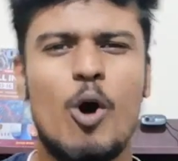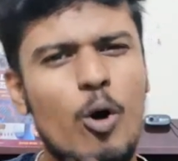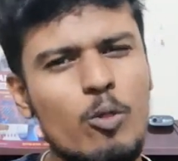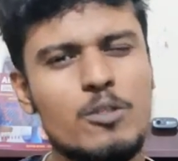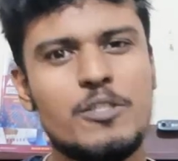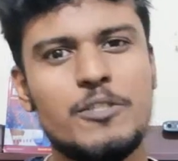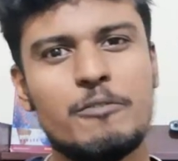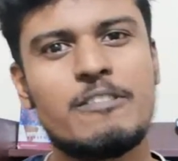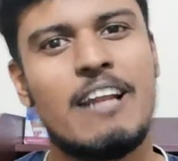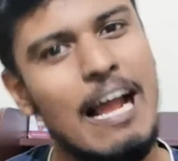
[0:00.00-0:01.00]
All those
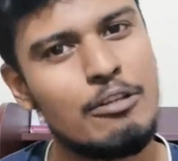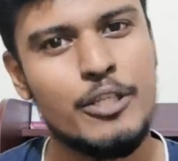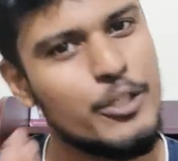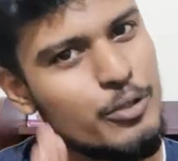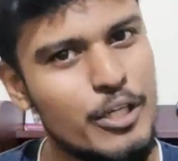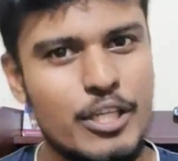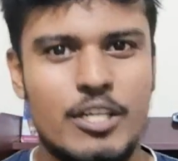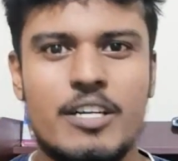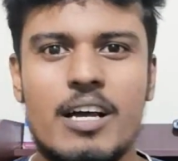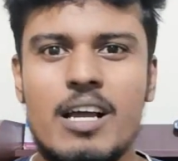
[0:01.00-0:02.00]
institutes are actually doing
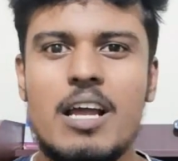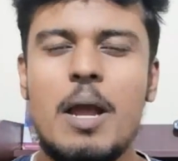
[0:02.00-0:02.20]
good.